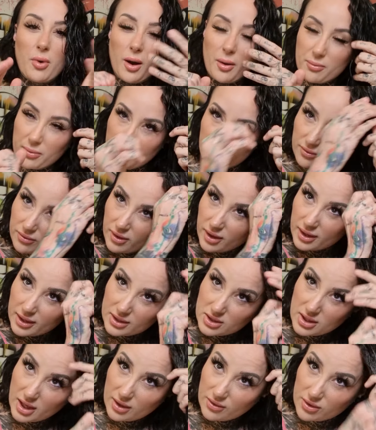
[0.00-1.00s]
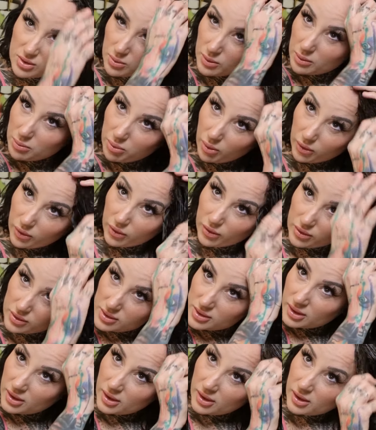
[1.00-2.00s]
but I'm being really generous with the
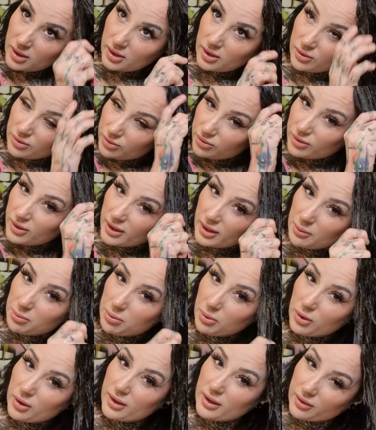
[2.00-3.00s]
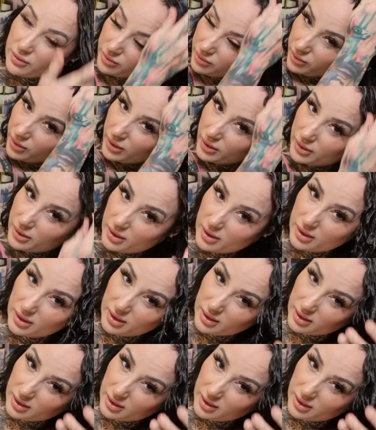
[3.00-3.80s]
product, really putting it through.